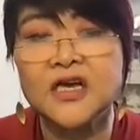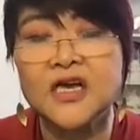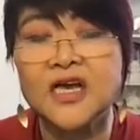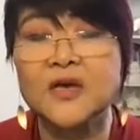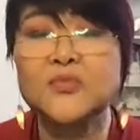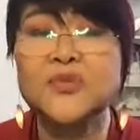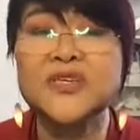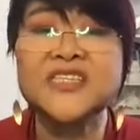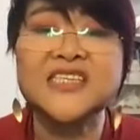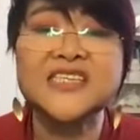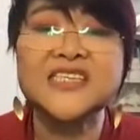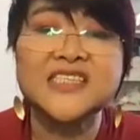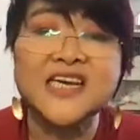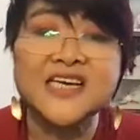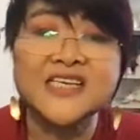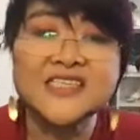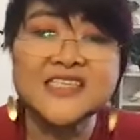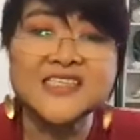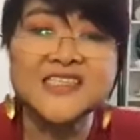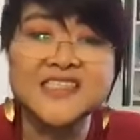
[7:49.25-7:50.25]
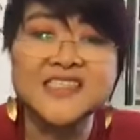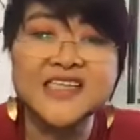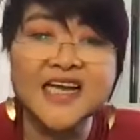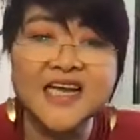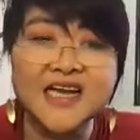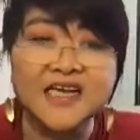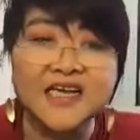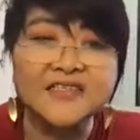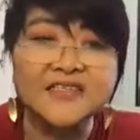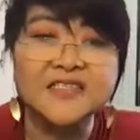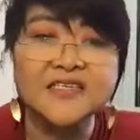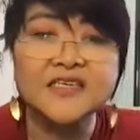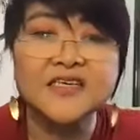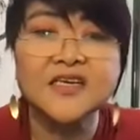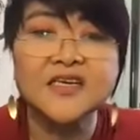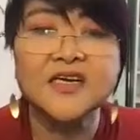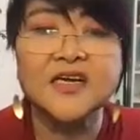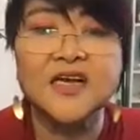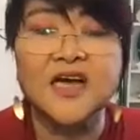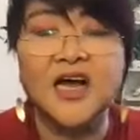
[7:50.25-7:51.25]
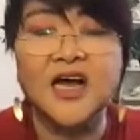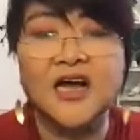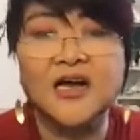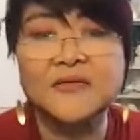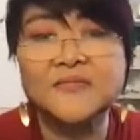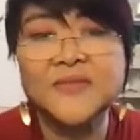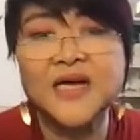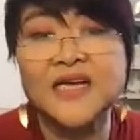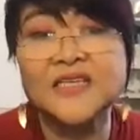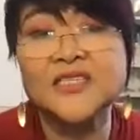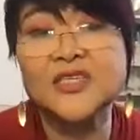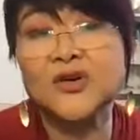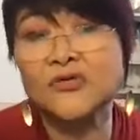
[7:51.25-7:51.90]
And we need to understand and